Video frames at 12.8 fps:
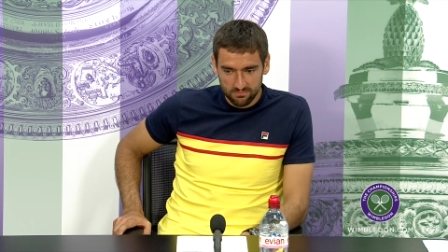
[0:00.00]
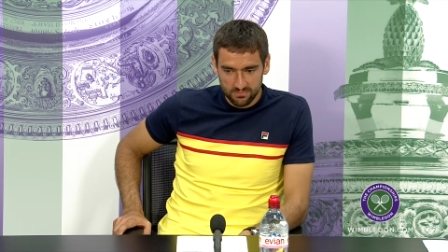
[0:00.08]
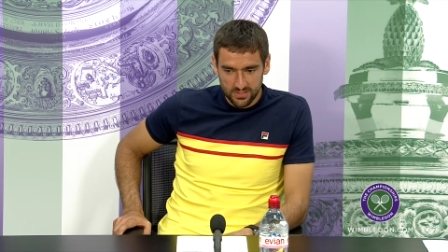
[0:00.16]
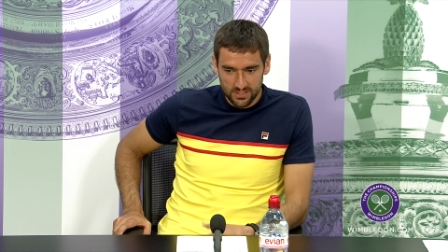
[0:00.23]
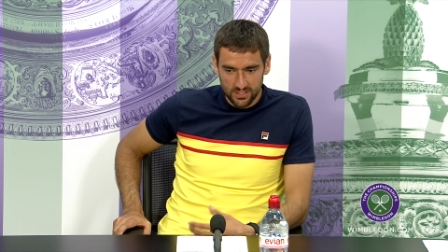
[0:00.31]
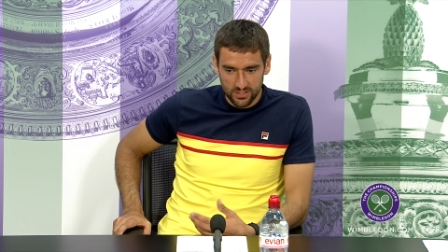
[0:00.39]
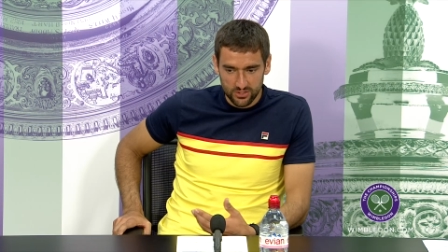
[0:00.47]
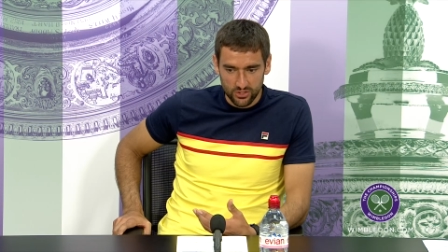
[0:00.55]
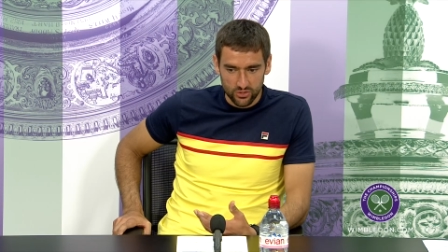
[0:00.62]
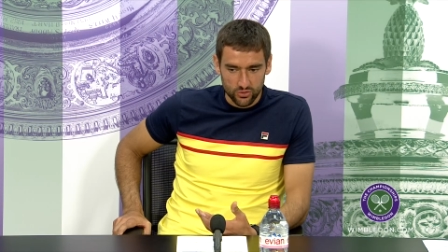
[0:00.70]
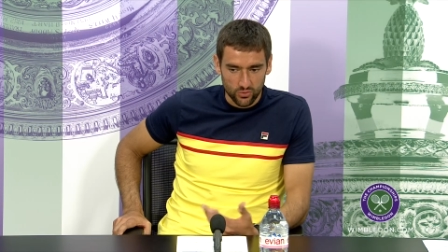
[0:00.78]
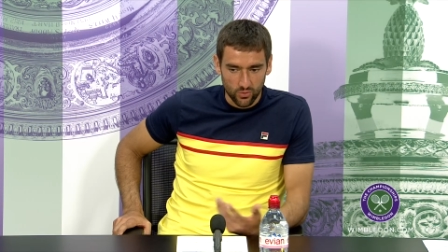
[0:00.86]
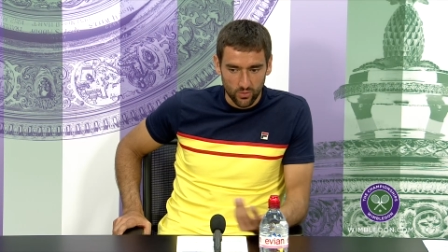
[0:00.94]
such a
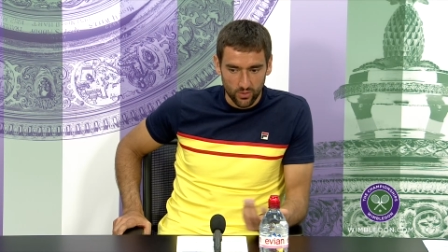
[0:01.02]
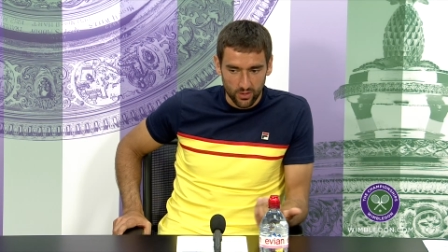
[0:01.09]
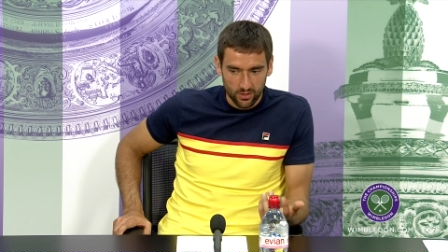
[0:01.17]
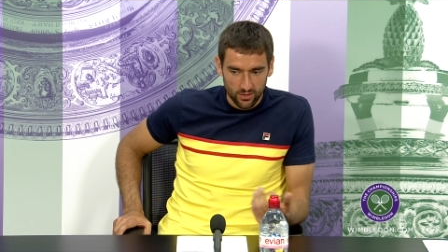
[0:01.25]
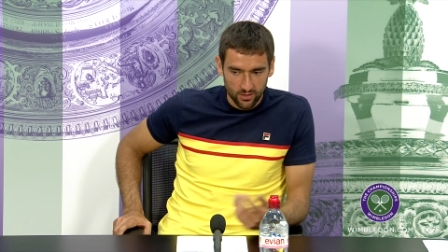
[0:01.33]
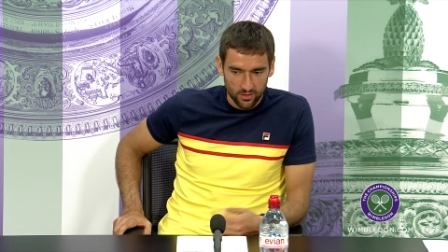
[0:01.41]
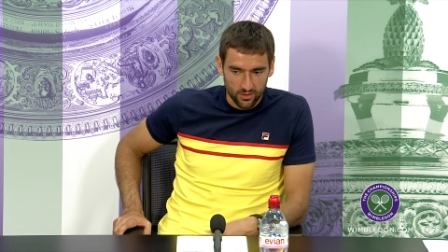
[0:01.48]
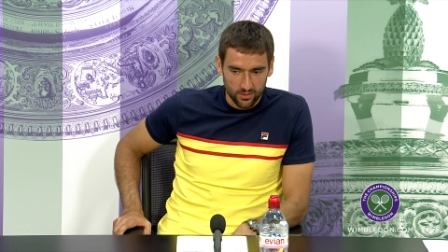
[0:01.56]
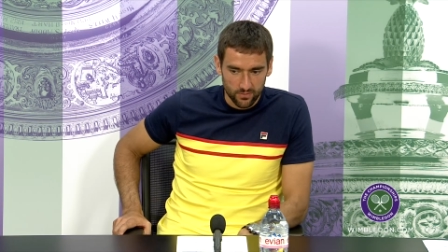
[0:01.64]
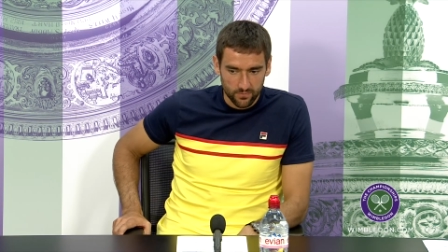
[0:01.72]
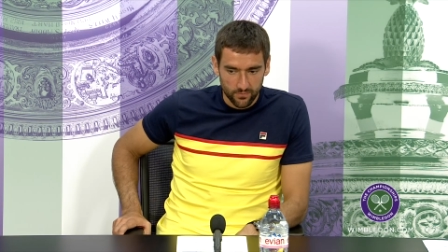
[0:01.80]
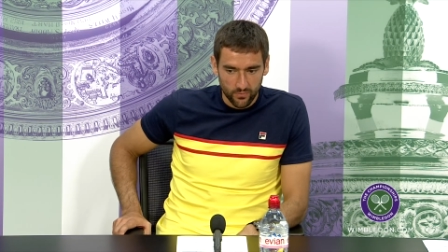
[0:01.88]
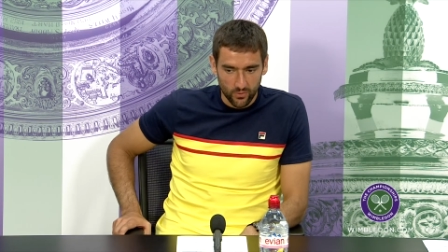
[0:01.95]
joy
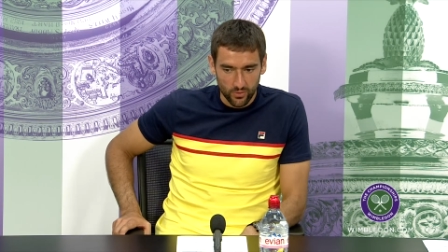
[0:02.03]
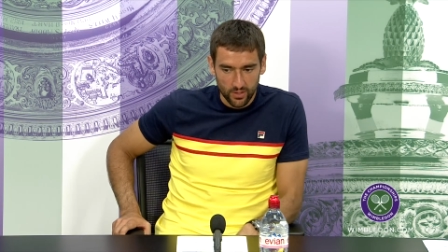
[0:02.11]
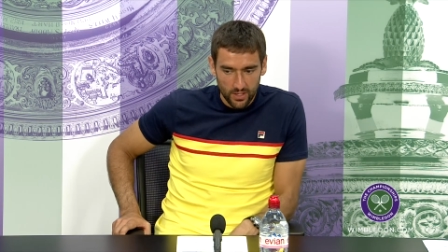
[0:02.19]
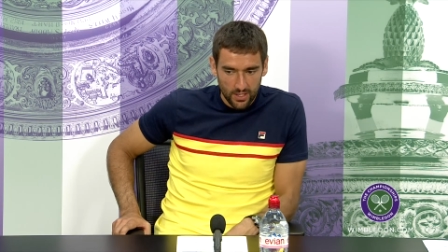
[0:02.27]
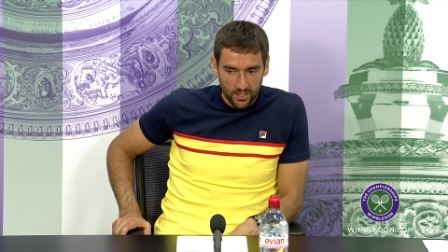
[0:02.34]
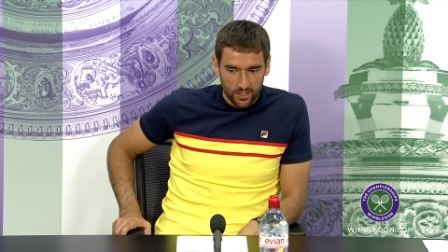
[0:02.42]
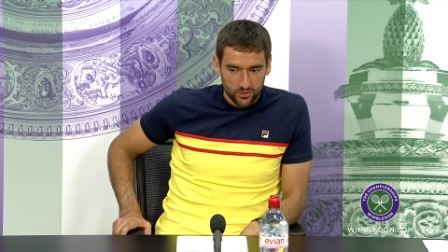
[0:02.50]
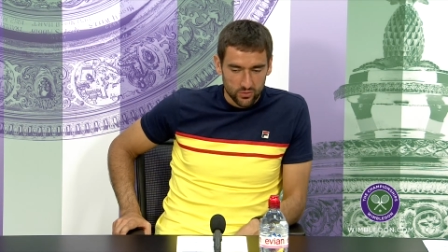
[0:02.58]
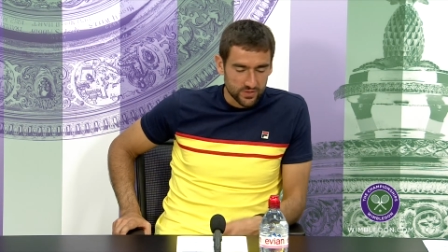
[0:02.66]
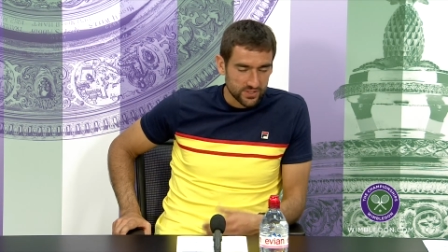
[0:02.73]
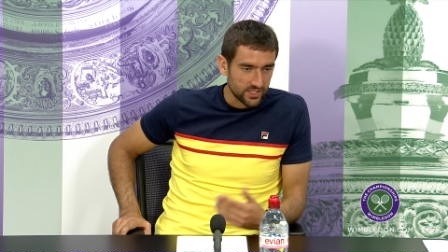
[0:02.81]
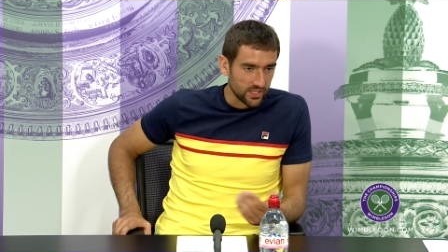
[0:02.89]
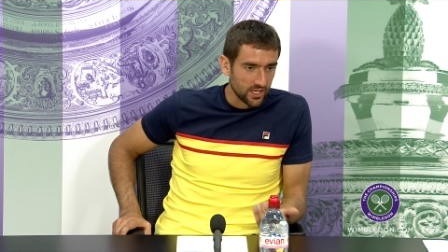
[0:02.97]
to
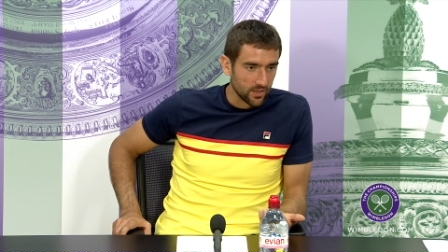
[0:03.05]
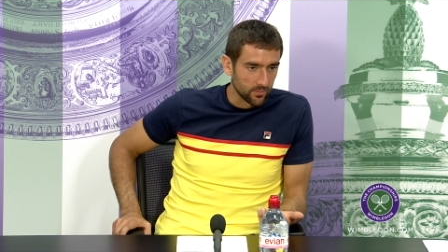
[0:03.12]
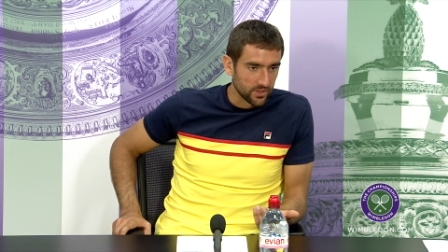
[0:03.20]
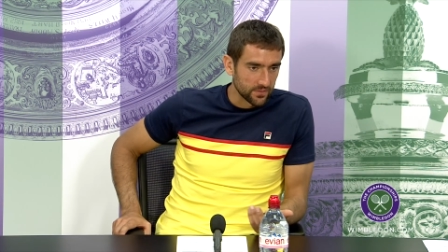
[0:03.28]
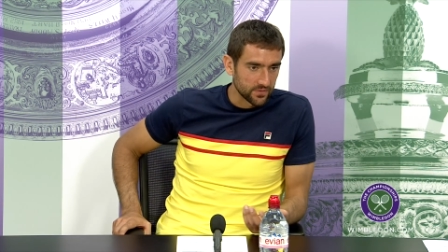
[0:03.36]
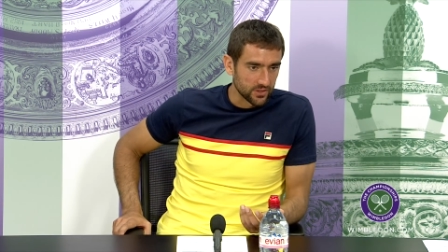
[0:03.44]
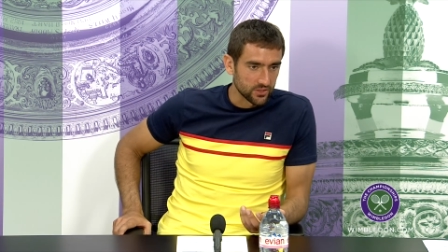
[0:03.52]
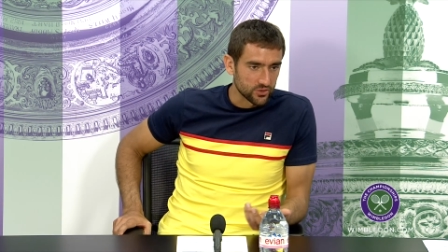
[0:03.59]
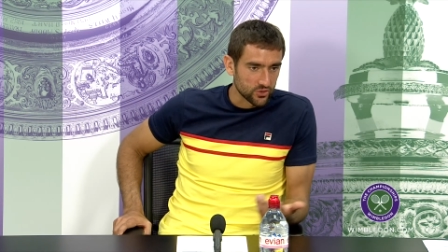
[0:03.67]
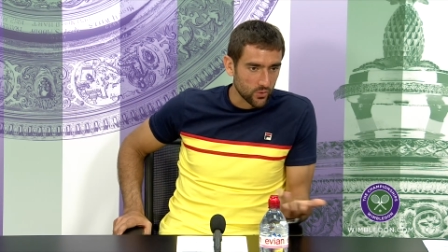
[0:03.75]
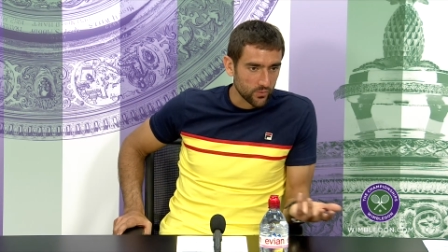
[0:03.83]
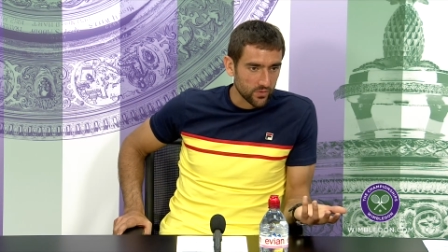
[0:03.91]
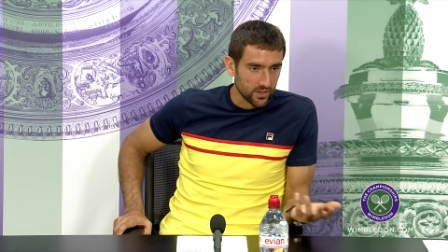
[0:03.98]
see him lifting the
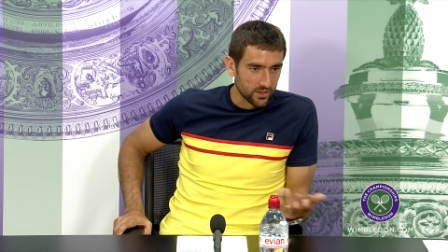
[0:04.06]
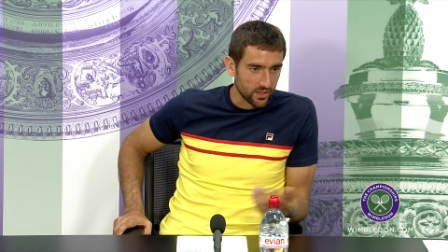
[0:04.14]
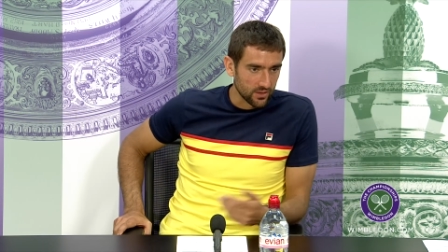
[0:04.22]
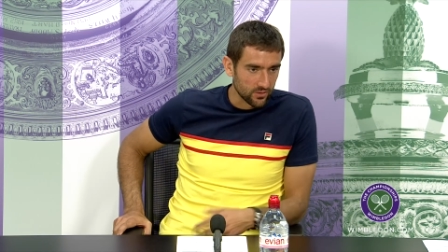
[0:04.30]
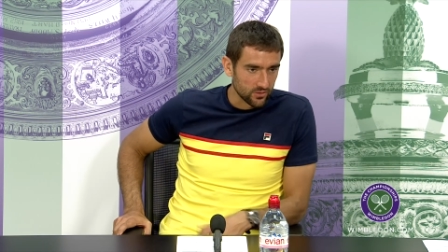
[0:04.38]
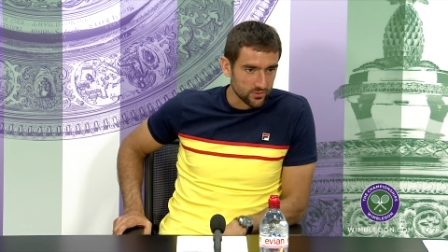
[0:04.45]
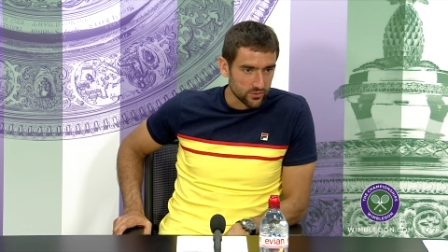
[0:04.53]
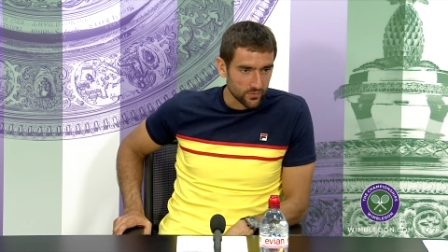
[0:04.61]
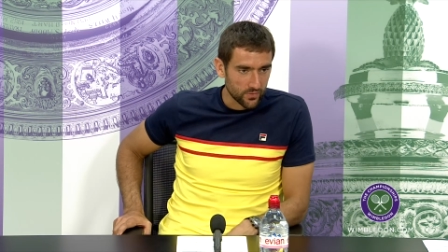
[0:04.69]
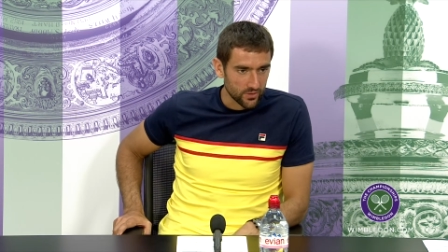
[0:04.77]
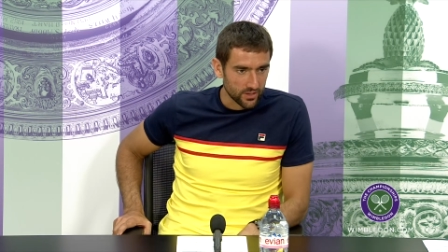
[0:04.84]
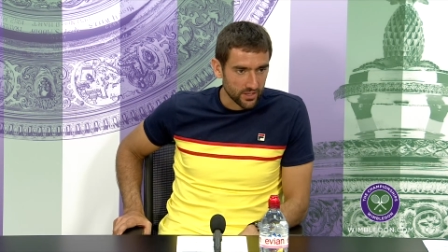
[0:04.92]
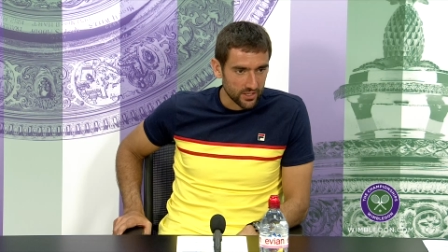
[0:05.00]
trophy, and then also
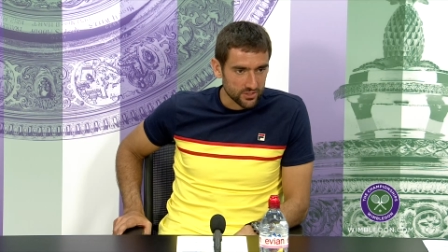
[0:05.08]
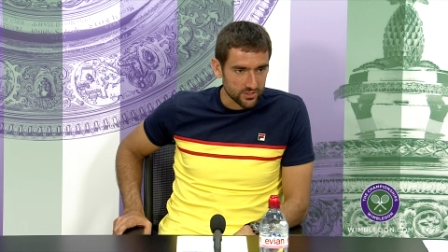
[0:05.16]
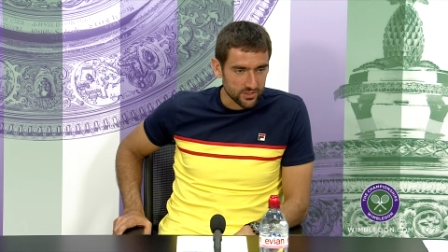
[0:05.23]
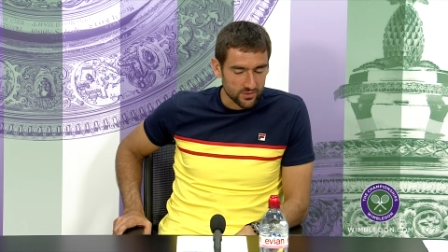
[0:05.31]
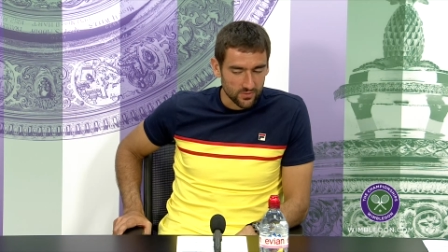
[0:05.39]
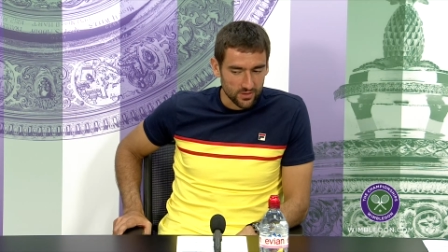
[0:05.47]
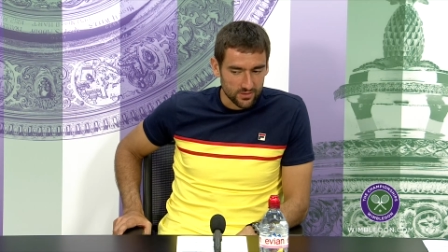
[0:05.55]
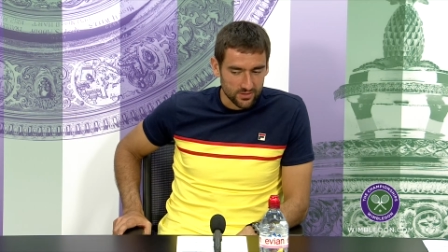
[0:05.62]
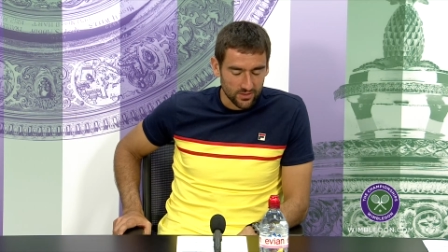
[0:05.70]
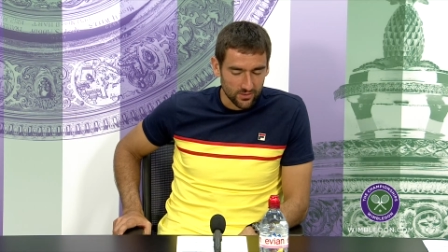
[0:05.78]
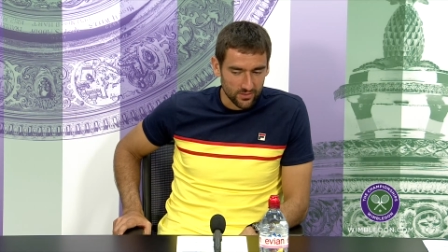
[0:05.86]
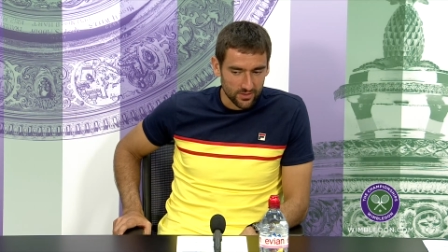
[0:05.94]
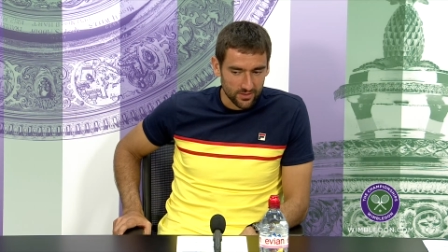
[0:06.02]
for the nation as well.
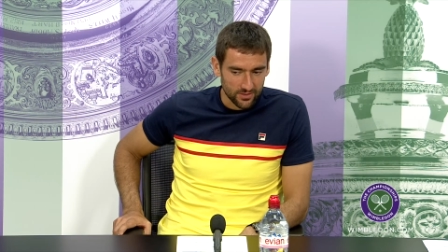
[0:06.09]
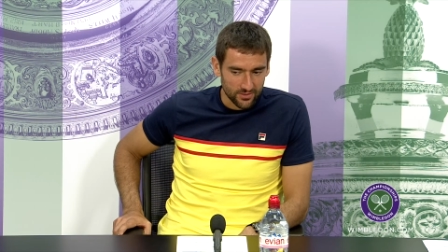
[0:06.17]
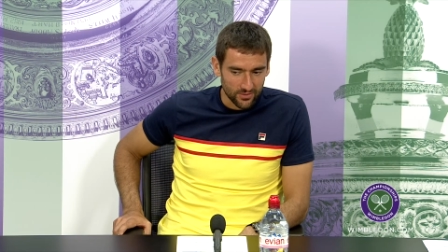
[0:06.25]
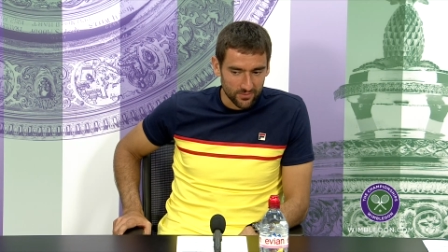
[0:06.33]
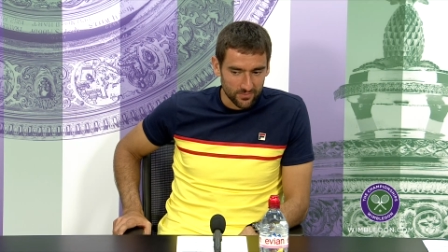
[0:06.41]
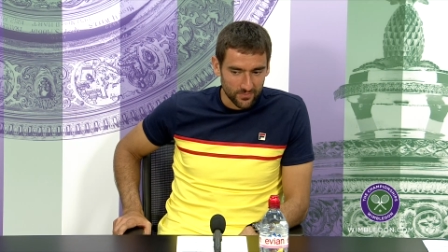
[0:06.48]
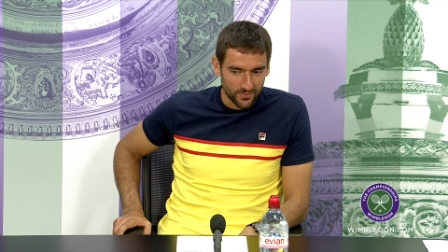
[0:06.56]
So you know,